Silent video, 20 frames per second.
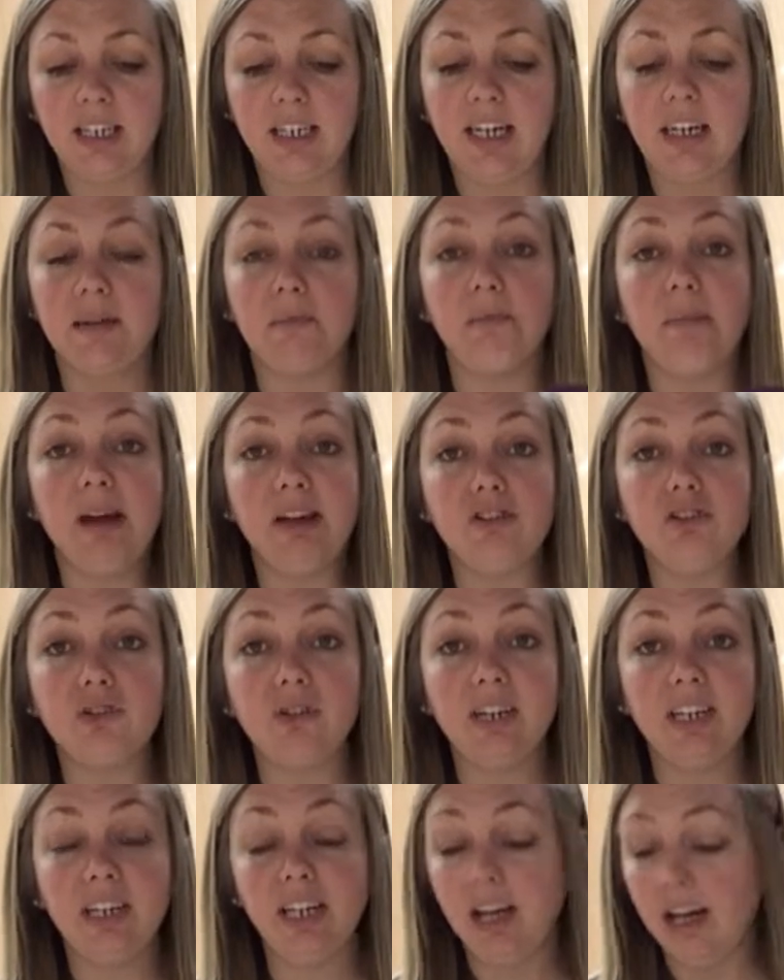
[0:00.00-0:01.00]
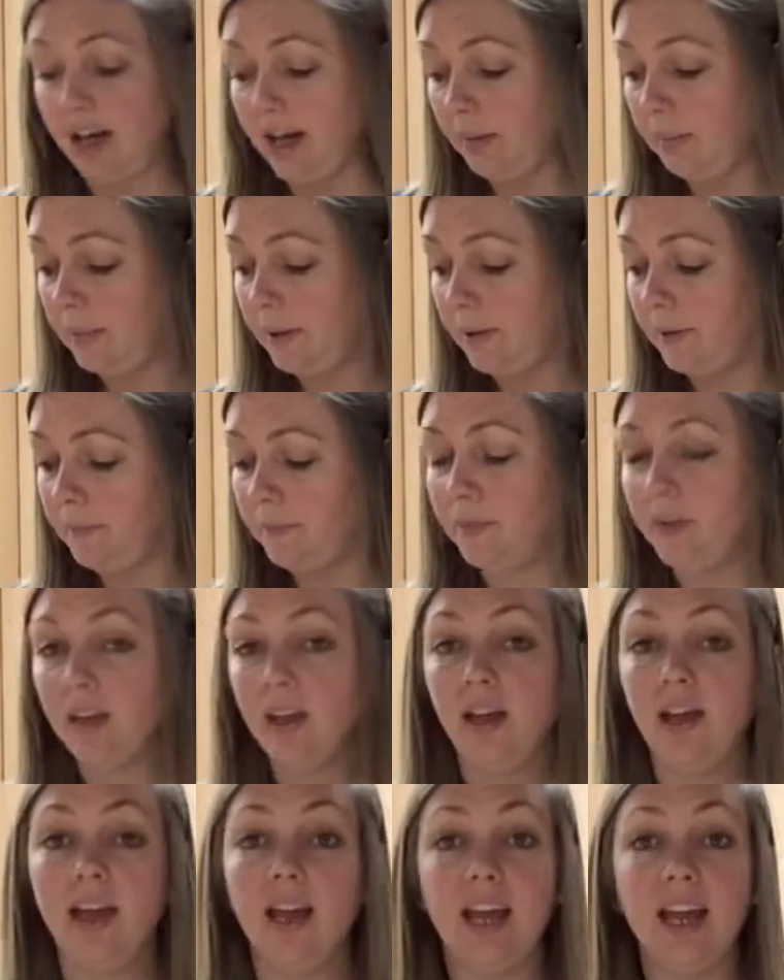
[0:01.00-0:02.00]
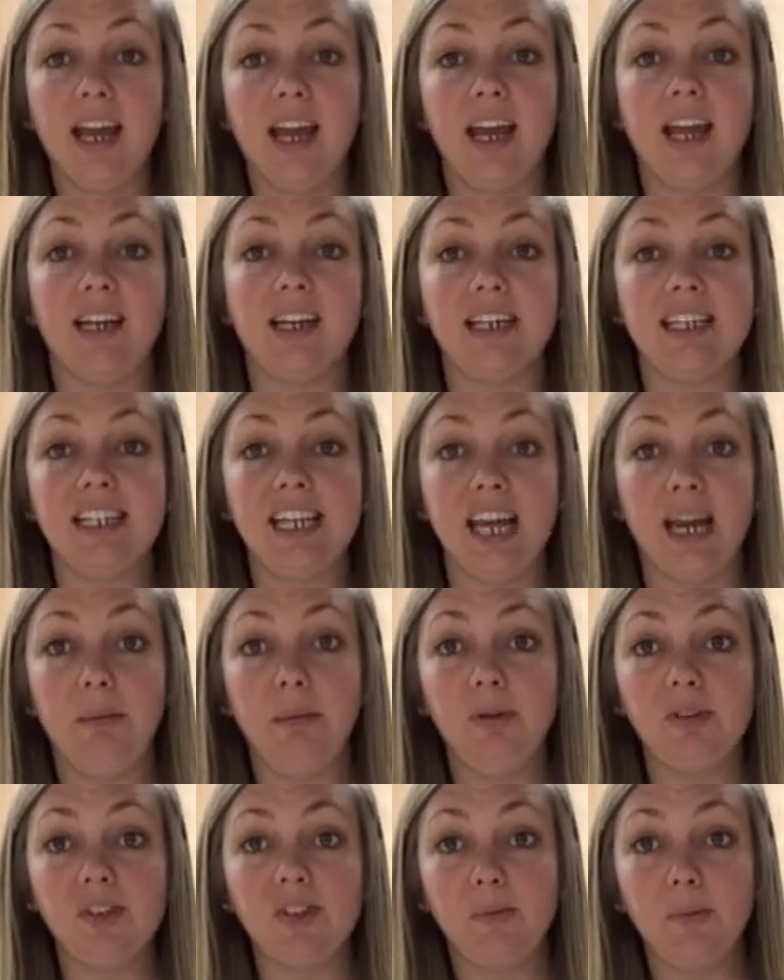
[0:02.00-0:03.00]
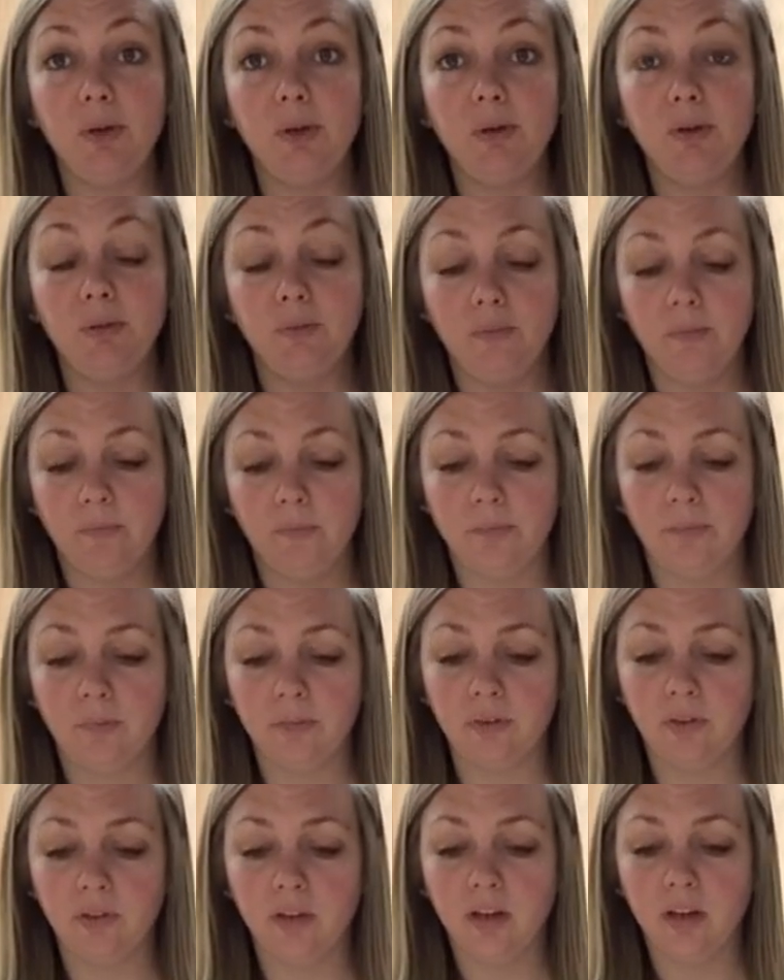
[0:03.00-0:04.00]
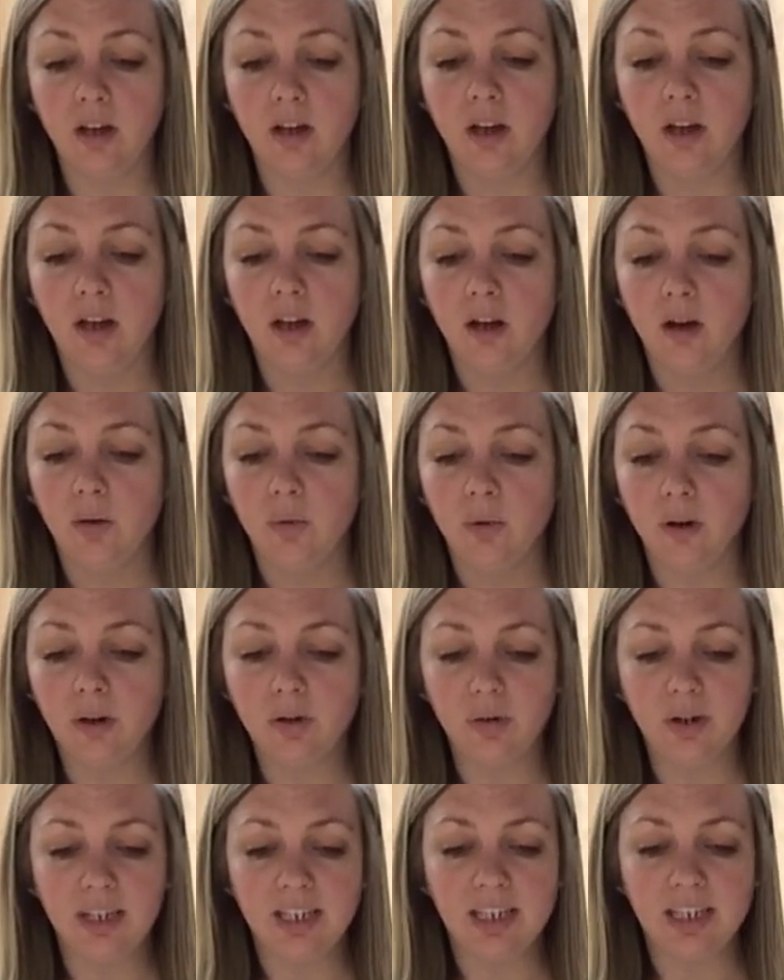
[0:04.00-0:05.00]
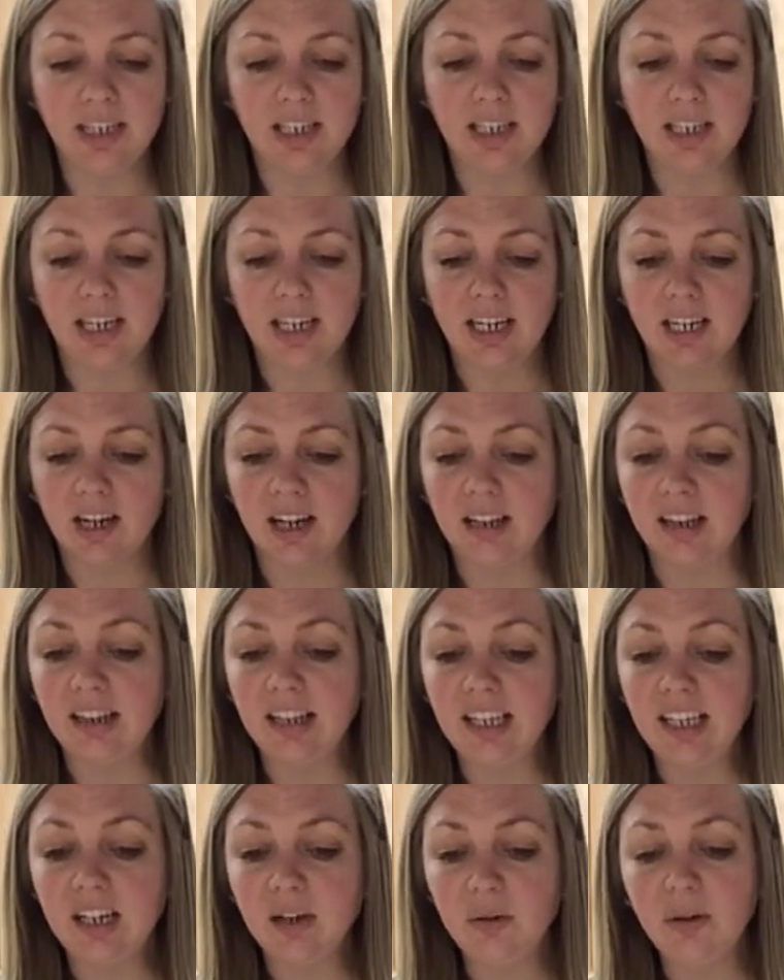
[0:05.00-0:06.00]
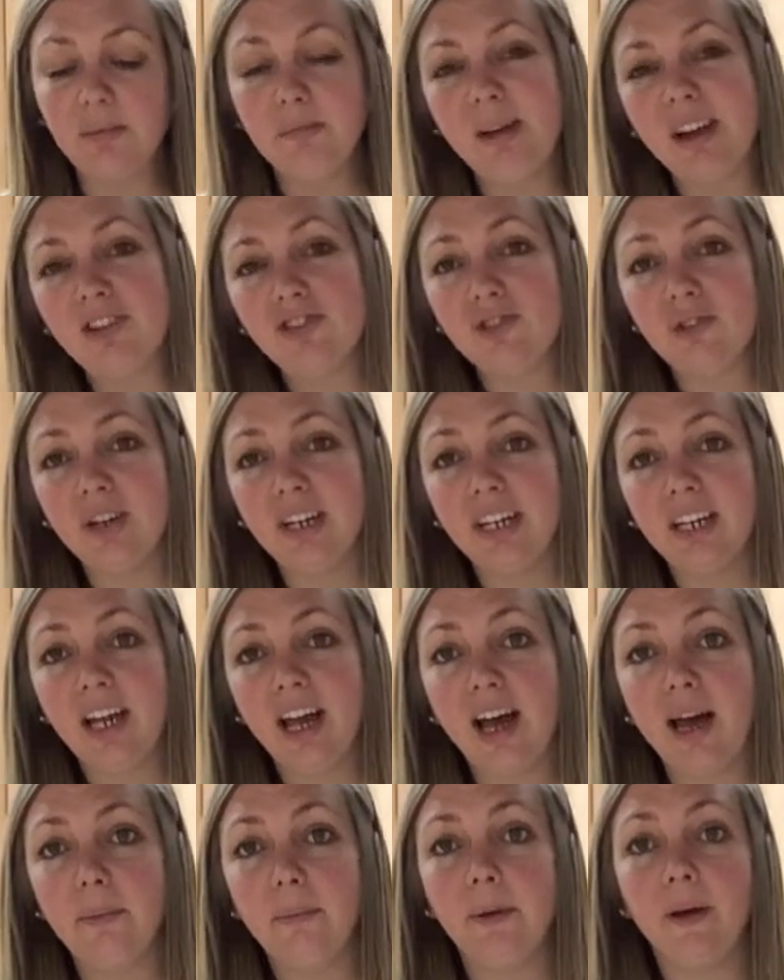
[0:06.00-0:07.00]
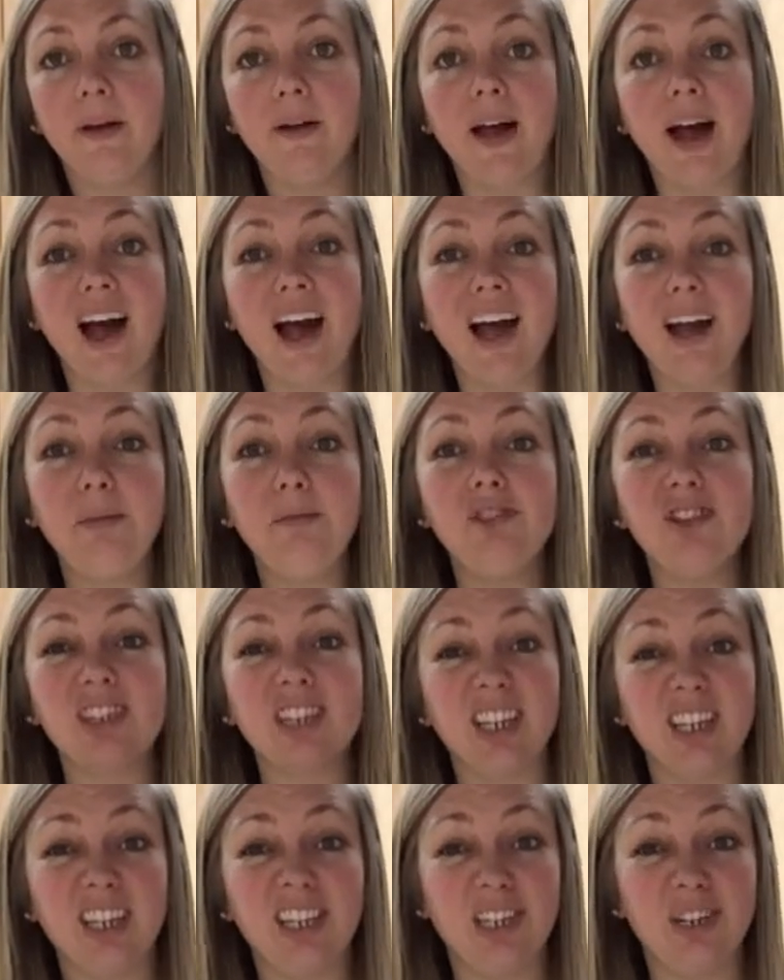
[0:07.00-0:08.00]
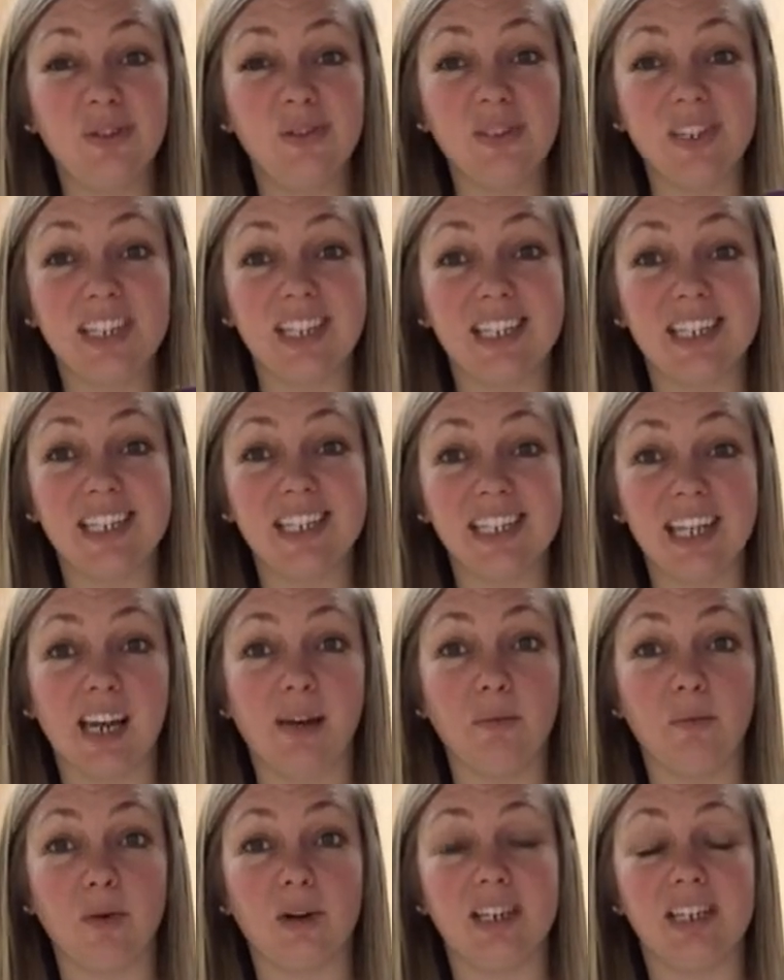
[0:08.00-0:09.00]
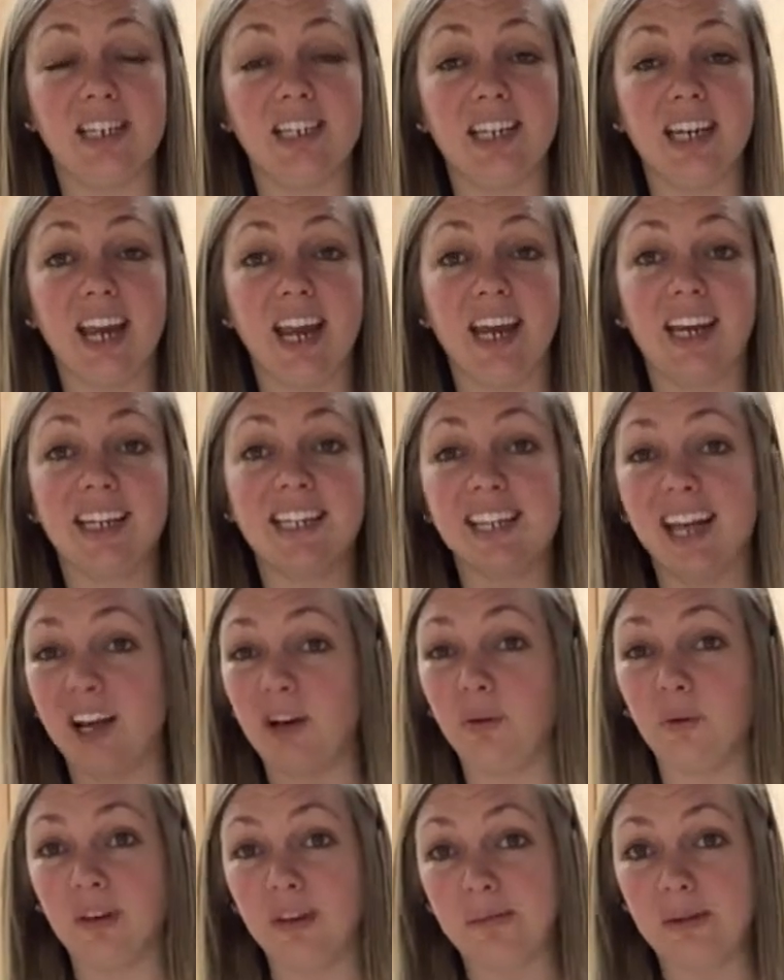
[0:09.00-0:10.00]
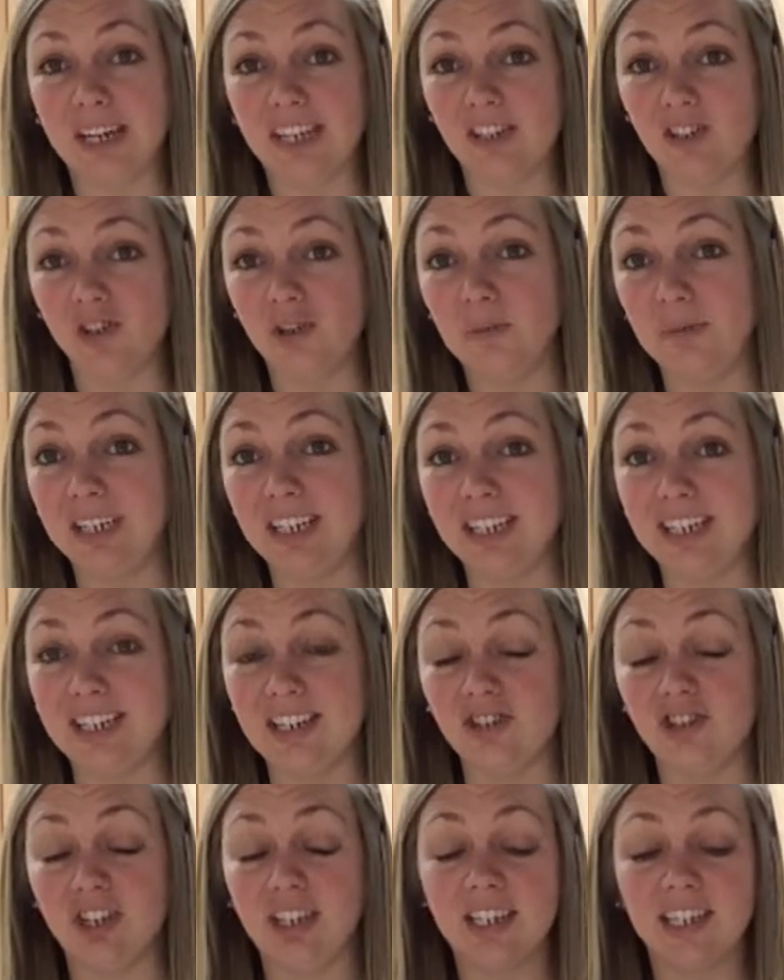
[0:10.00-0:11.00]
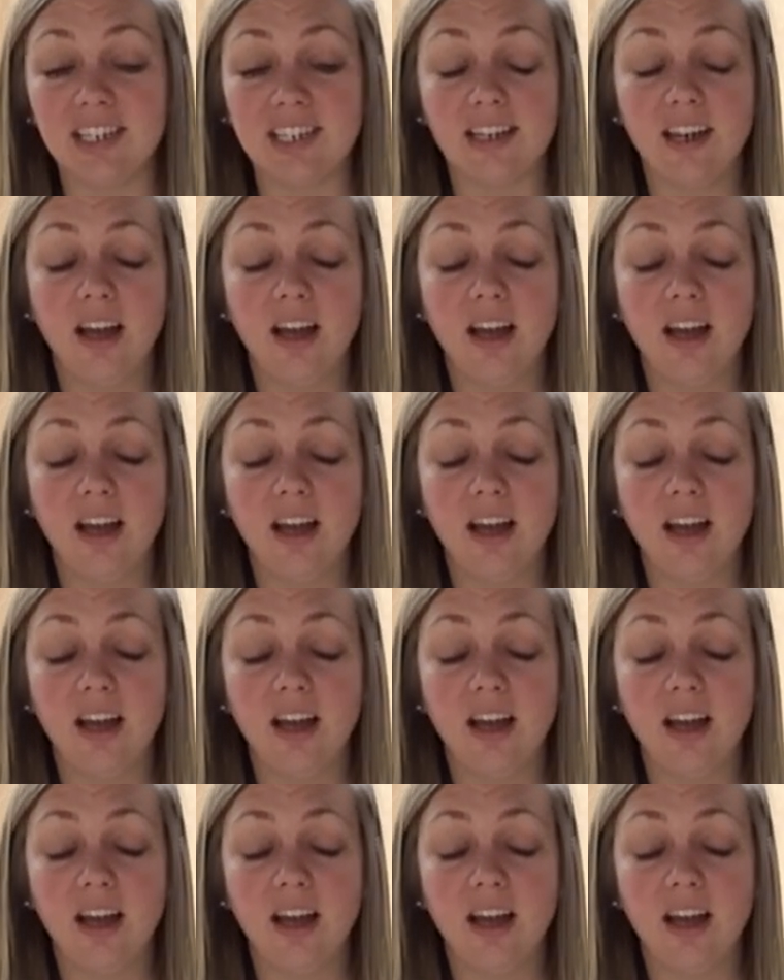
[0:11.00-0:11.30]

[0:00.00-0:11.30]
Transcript: need a measuring cup and a tablespoon. We're going to need a liquid measuring cup. I'm just going to use this same one today because I don't want to make too many dishes.